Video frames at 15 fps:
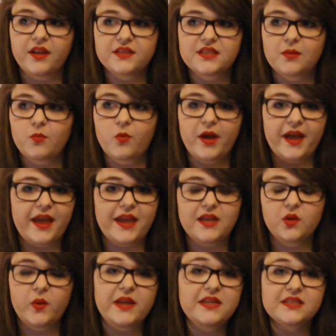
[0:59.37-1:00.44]
somewhere
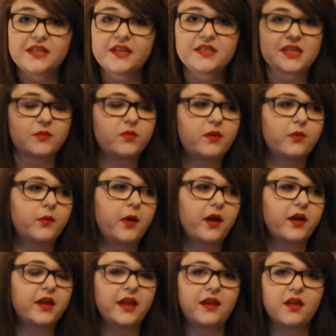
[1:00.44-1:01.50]
in Queensland, and we were